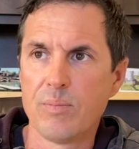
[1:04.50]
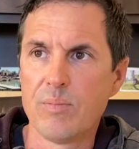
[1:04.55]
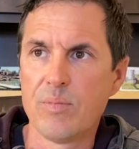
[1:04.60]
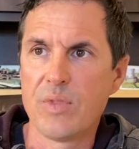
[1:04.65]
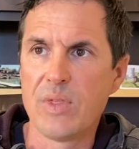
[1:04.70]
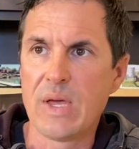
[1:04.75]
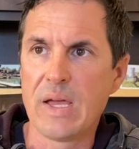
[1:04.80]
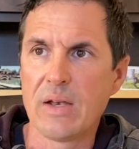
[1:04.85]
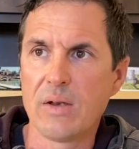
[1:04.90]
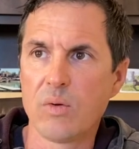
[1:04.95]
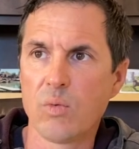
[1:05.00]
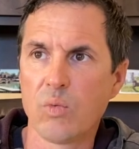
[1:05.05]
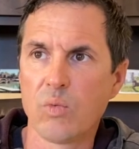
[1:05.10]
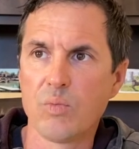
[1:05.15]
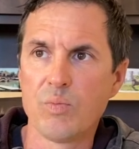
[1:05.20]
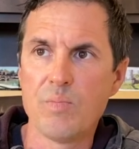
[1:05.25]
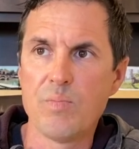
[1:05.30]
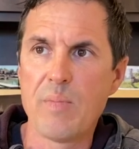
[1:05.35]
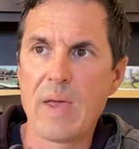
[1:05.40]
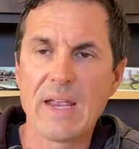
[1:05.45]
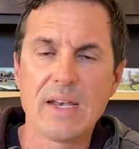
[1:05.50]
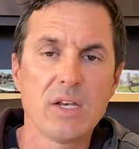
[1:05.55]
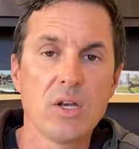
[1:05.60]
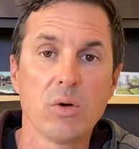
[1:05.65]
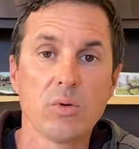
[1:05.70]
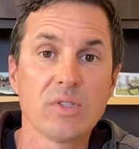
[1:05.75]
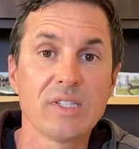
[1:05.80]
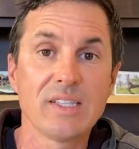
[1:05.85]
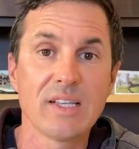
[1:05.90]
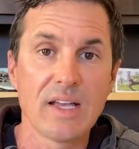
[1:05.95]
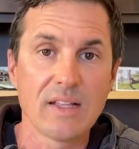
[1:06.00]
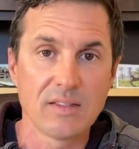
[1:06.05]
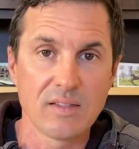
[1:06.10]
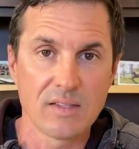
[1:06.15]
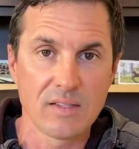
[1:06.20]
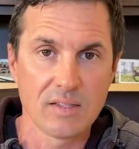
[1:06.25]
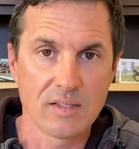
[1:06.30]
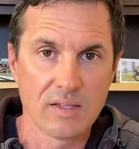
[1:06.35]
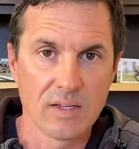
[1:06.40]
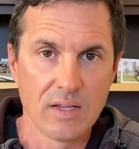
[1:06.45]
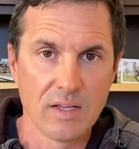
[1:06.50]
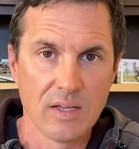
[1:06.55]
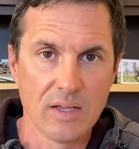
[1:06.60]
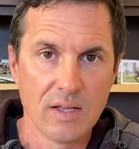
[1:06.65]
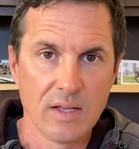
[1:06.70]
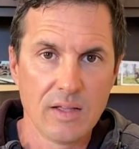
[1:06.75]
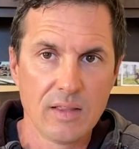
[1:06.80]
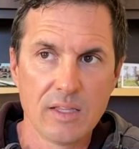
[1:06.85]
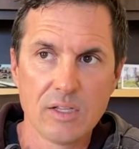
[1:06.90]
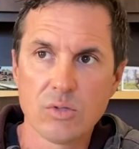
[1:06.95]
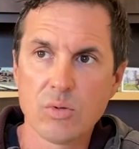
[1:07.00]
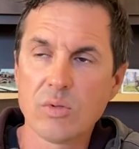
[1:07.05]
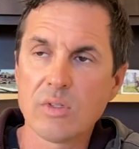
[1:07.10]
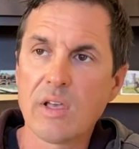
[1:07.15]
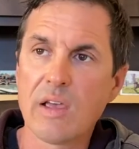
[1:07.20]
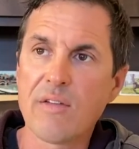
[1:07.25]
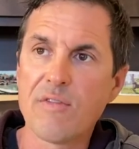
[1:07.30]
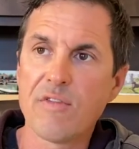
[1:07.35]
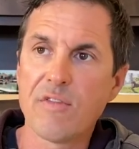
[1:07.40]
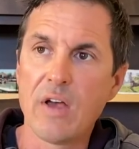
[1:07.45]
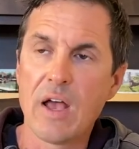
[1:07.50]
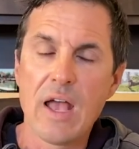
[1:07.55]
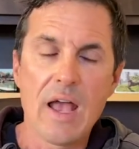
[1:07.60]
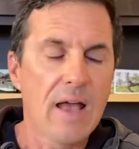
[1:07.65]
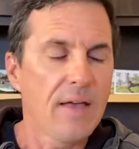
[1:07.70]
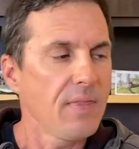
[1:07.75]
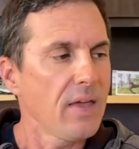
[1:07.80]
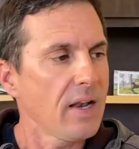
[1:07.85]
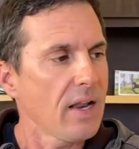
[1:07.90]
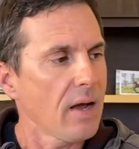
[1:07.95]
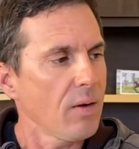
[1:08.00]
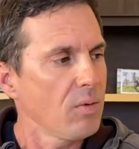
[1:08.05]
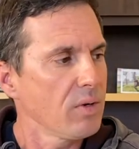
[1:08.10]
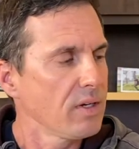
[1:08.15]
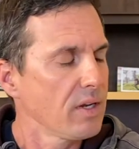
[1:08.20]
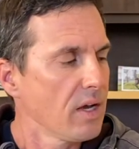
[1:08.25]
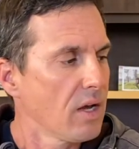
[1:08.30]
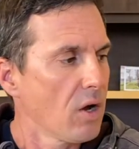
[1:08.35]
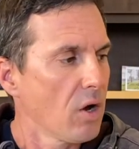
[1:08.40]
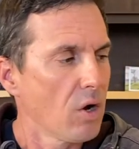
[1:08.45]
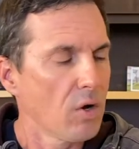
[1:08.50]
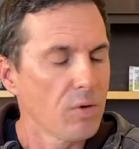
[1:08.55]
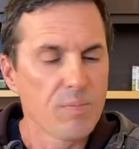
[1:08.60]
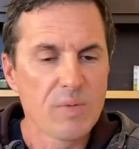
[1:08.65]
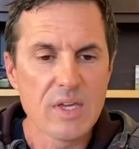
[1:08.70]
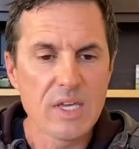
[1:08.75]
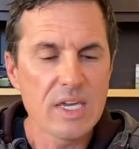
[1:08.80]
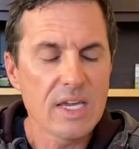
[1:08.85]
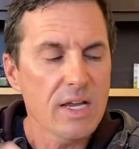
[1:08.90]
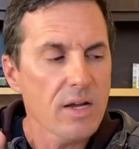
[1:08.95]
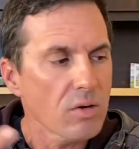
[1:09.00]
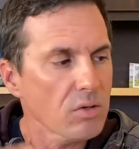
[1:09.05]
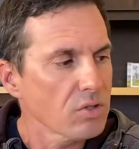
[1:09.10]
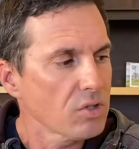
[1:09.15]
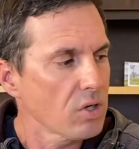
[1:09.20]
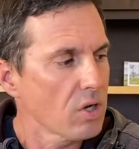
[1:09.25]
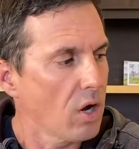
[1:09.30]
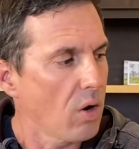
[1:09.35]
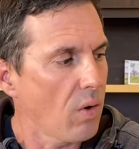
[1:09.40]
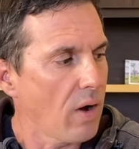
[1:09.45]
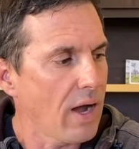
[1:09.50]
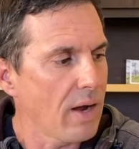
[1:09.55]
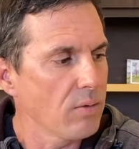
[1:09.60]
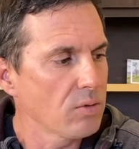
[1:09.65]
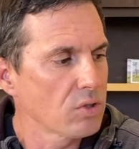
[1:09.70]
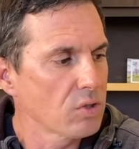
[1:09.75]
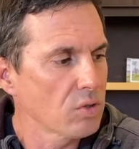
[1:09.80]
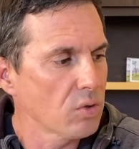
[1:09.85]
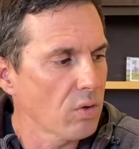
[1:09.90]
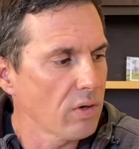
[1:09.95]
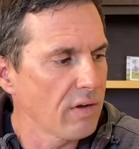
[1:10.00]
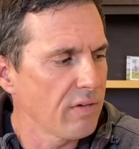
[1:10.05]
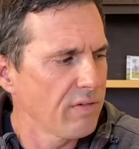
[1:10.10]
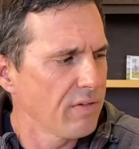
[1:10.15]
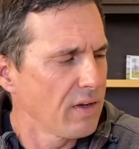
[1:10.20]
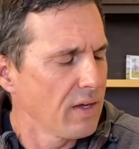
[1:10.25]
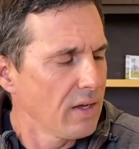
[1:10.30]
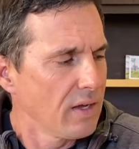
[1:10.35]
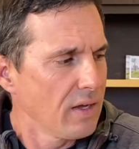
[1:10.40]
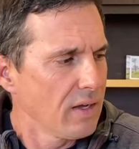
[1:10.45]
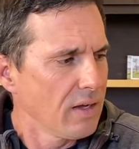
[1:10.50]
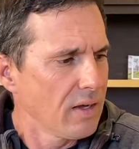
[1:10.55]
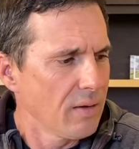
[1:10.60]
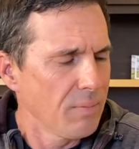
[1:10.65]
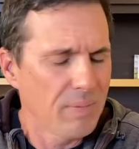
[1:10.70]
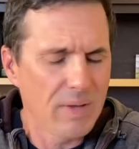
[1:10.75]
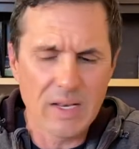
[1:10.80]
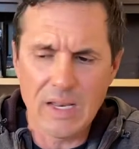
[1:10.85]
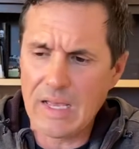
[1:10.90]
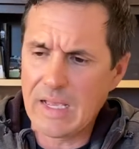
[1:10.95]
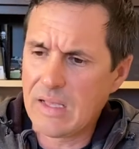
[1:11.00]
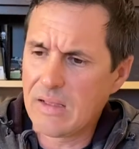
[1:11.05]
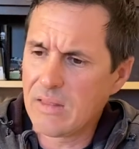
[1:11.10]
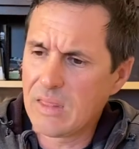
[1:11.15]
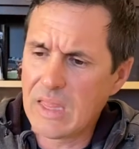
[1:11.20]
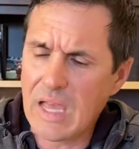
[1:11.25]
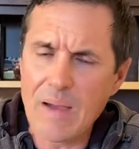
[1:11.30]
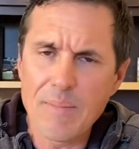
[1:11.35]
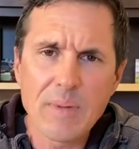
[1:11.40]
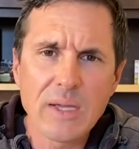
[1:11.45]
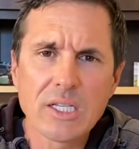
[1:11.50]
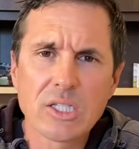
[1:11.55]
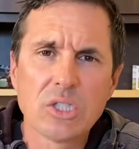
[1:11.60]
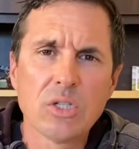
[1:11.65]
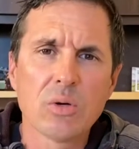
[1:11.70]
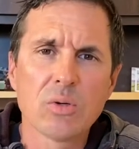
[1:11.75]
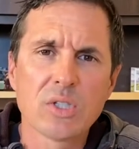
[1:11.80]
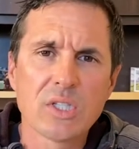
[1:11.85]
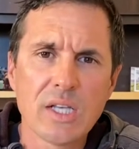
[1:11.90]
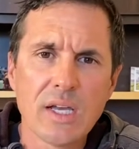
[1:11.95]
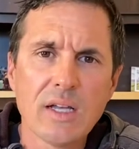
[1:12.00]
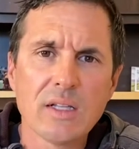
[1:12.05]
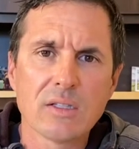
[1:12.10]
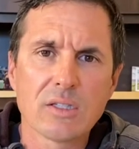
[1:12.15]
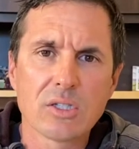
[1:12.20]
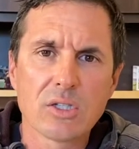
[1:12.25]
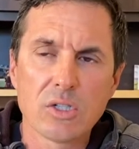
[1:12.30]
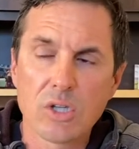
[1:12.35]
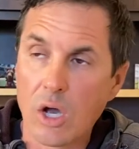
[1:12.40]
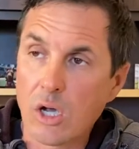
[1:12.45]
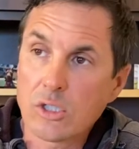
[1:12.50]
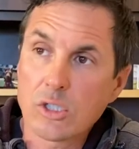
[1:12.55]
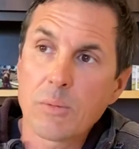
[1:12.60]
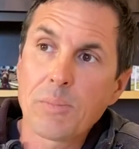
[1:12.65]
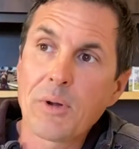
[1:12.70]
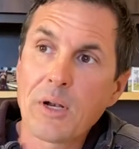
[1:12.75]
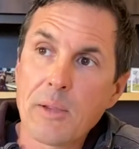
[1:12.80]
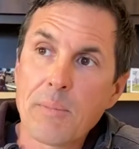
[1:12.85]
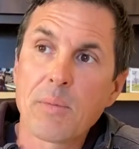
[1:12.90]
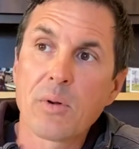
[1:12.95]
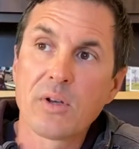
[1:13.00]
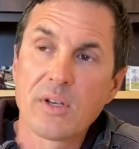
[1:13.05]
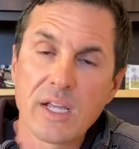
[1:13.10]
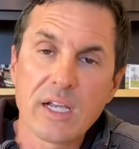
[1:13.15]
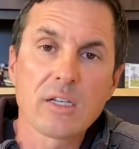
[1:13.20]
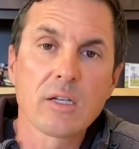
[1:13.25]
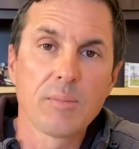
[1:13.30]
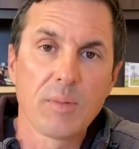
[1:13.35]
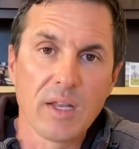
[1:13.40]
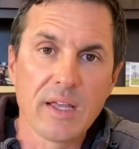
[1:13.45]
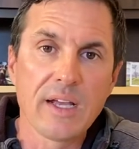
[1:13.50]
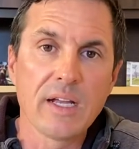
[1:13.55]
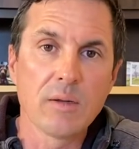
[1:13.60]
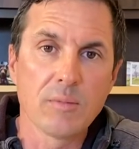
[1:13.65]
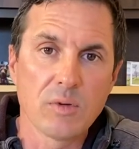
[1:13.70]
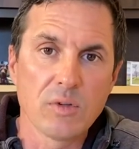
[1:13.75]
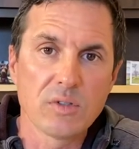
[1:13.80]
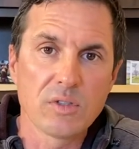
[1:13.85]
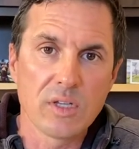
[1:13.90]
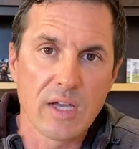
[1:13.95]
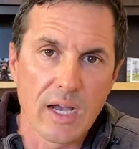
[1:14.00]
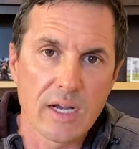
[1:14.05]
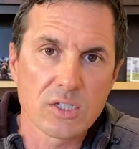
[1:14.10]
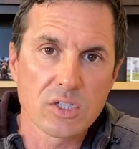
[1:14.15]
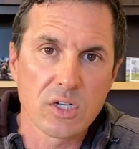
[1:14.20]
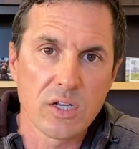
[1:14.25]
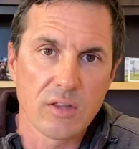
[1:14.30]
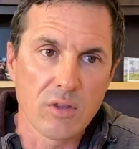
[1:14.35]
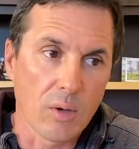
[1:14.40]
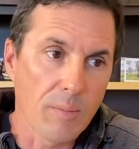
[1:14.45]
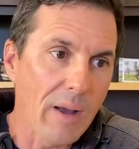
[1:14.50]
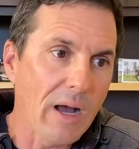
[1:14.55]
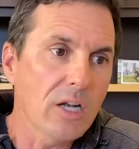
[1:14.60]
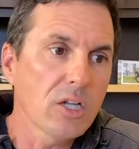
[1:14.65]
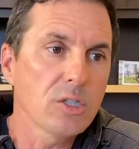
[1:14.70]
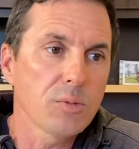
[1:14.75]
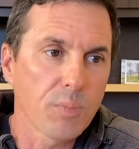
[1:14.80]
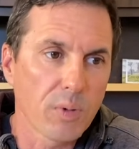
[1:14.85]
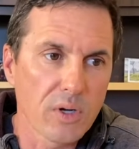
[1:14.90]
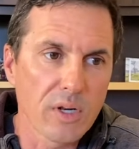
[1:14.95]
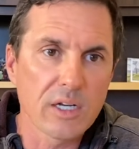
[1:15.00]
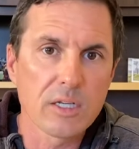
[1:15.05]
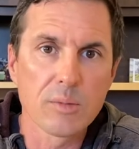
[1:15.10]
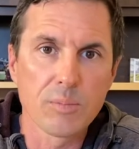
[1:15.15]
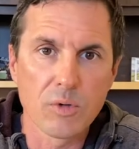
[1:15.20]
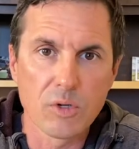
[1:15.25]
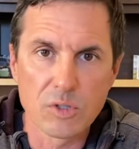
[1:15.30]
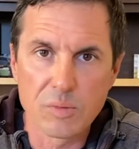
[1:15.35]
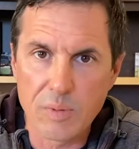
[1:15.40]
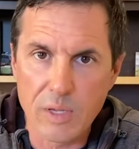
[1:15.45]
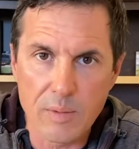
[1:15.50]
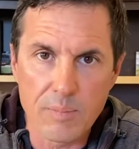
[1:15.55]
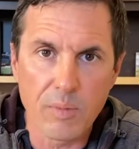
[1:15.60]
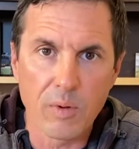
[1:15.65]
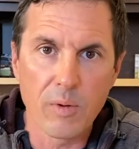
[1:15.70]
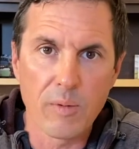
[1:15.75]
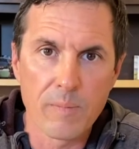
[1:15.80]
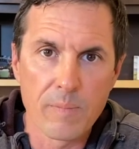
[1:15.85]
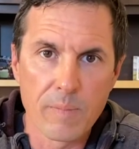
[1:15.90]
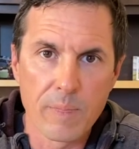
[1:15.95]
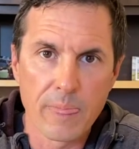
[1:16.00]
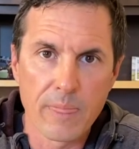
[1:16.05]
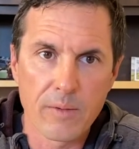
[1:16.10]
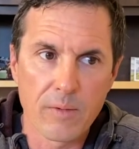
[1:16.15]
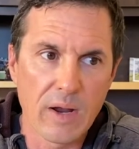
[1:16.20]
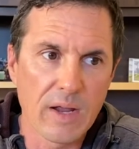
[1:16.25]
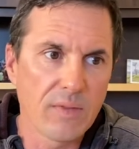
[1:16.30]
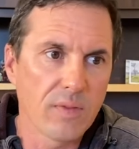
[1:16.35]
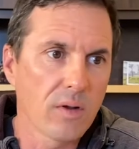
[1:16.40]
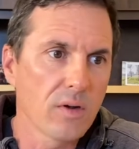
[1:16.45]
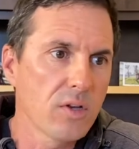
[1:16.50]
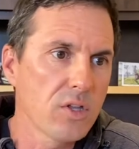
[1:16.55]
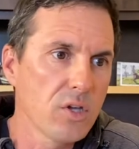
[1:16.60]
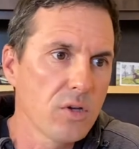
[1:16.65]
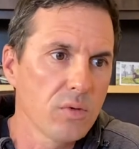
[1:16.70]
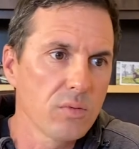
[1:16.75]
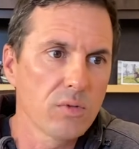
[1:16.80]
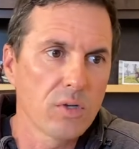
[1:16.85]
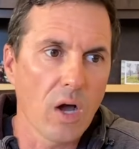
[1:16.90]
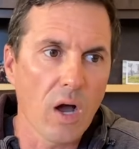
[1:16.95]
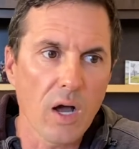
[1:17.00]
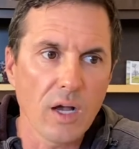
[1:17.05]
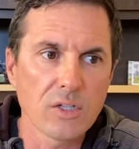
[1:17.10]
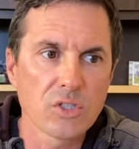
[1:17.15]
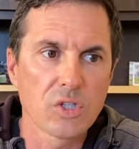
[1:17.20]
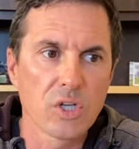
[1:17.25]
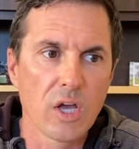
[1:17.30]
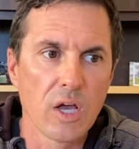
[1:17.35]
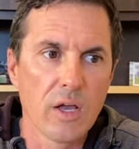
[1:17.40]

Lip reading: that made no sense. This was a, and then I would, years ago, I would sort of be like, that makes no sense. Dogs are pretty predictable animals, actually. They're about as predictable as people, right? Dogs